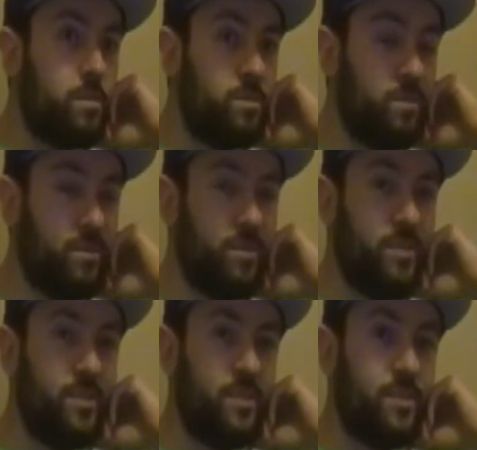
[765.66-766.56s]
a
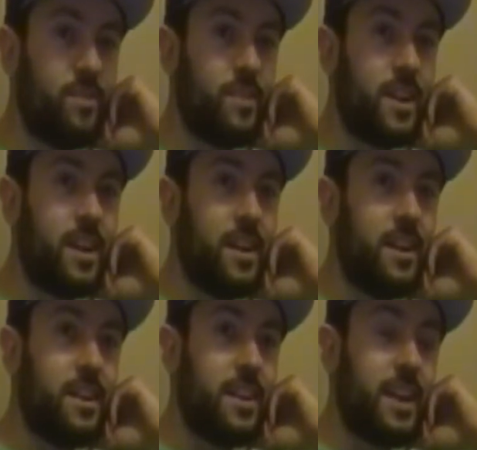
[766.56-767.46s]
month.
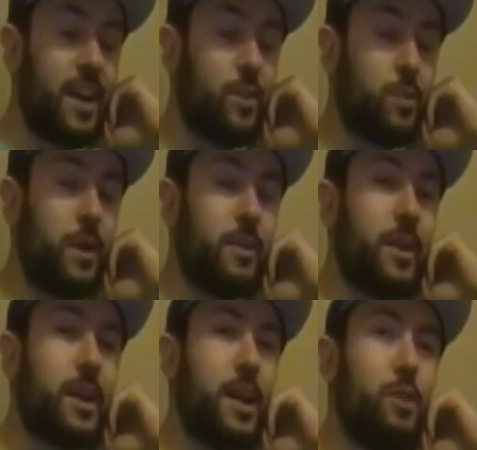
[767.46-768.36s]
The cow's probably
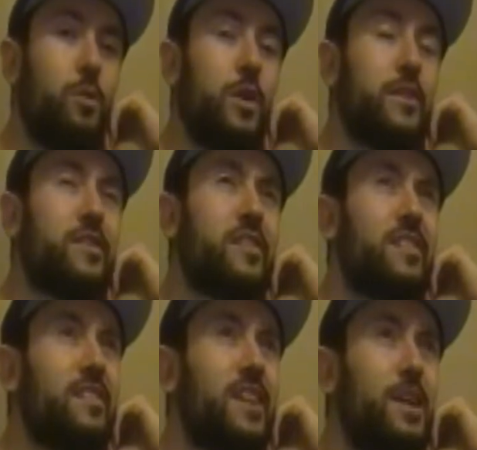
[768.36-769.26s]
like, oh, what is
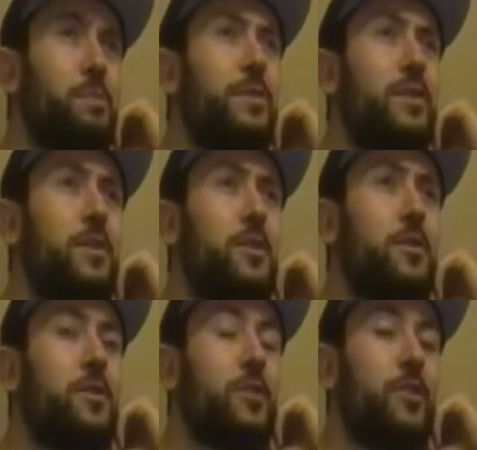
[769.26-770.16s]
sleep,
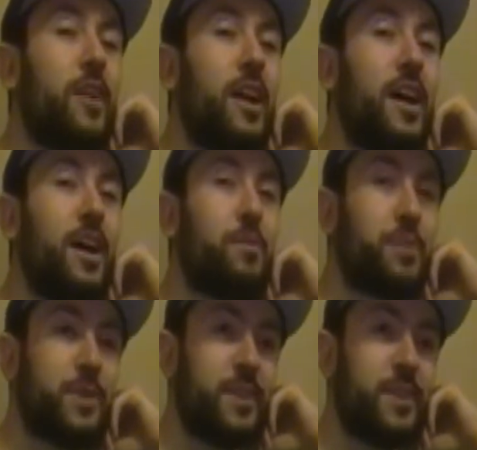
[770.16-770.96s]
dude? Shut up.